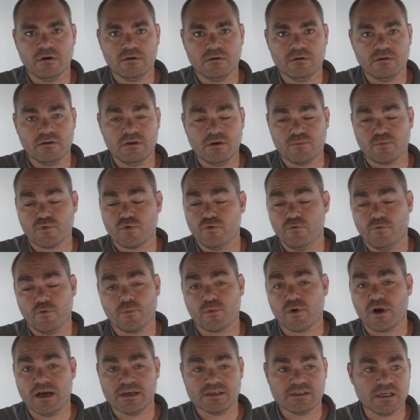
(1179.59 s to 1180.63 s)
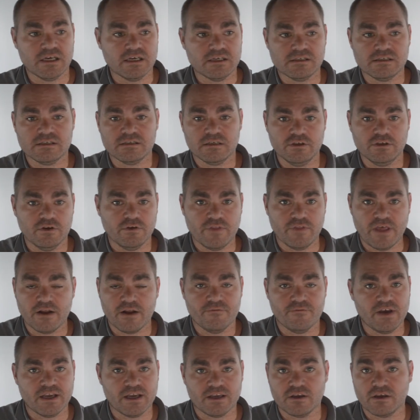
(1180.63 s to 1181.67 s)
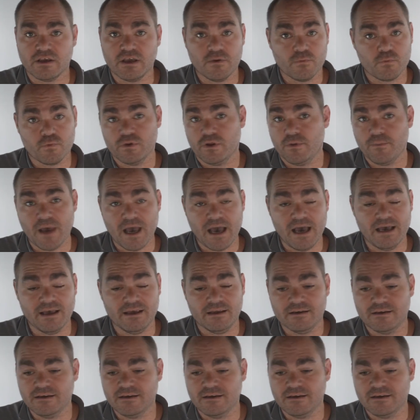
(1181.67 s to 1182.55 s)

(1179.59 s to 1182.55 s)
the approval process. That effect could get really bad.